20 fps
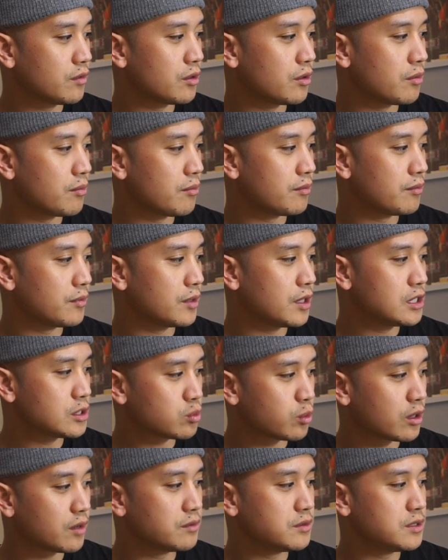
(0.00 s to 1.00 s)

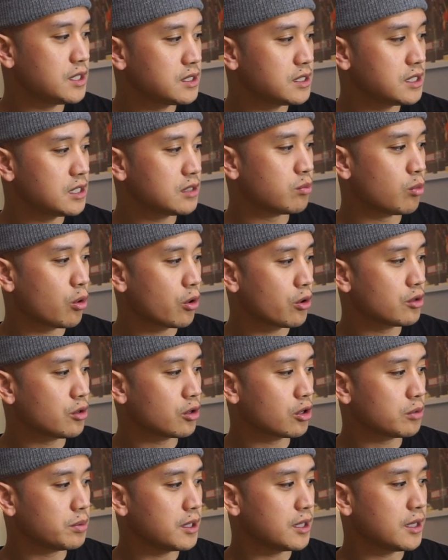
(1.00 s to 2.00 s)
DC's more
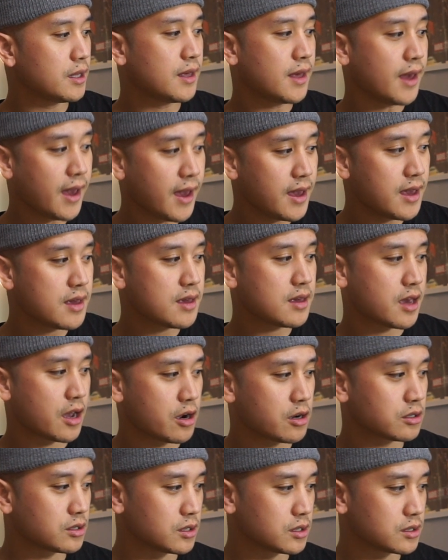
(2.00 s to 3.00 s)
notably gay
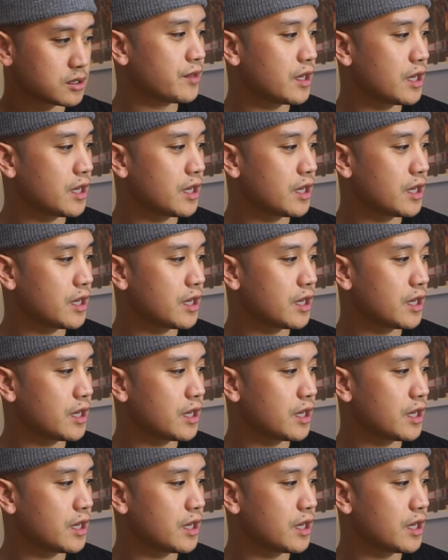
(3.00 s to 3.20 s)
characters.